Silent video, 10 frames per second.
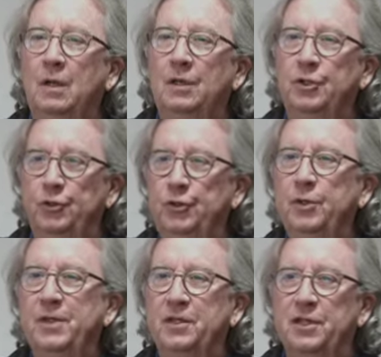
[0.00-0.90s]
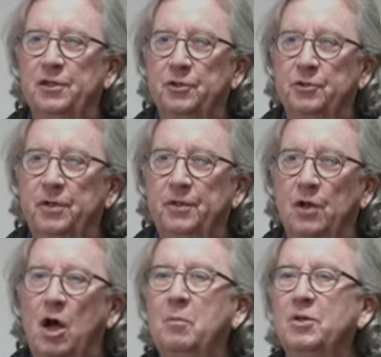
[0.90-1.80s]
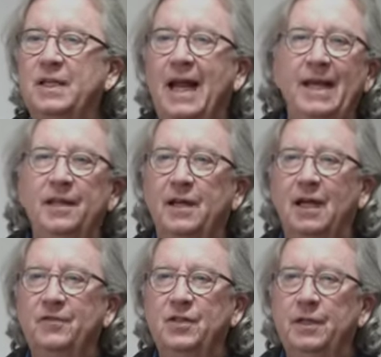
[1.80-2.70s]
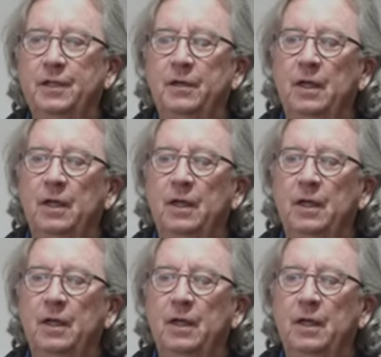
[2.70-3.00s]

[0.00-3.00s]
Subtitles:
to do in this industry than almost any that I've seen.